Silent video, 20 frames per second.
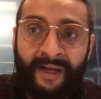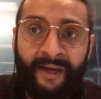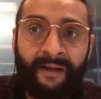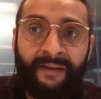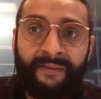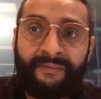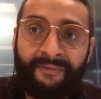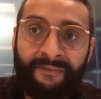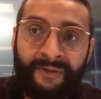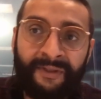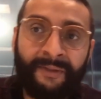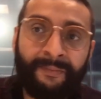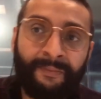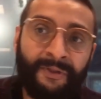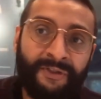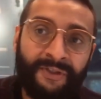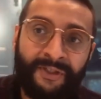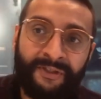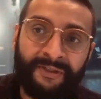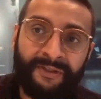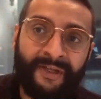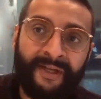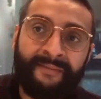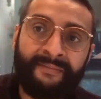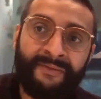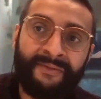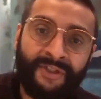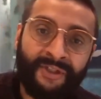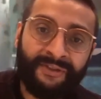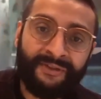Thanks, Kyle. Really appreciate the
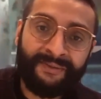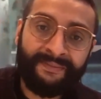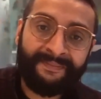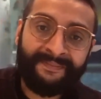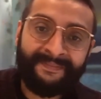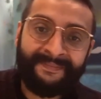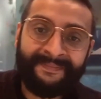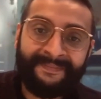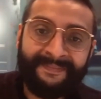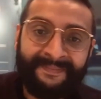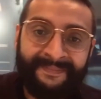time. Cheers.